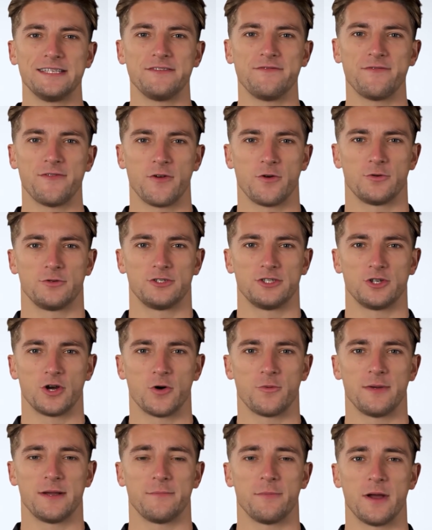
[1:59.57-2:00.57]
to form
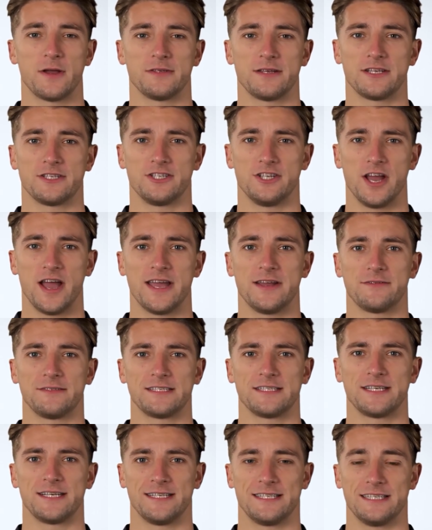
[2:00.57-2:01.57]
strongly bonded
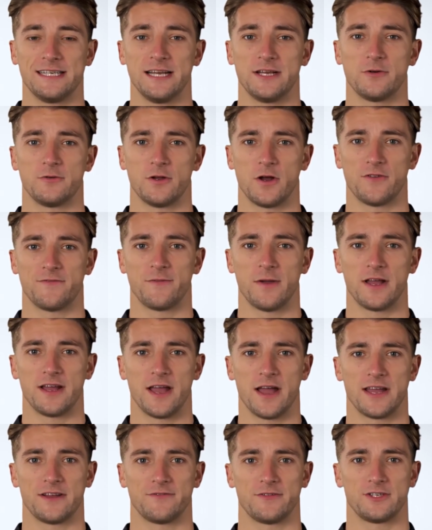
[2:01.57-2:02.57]
chains, sealed off by
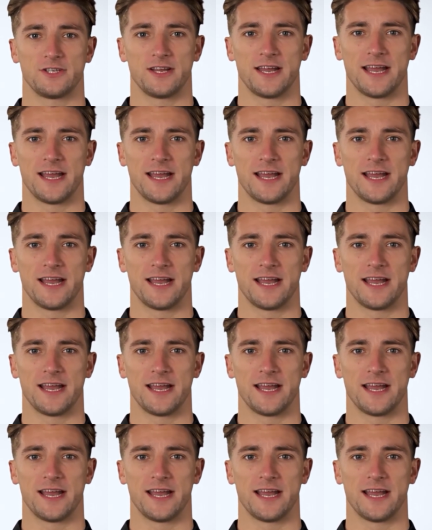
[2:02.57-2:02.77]
hydrogen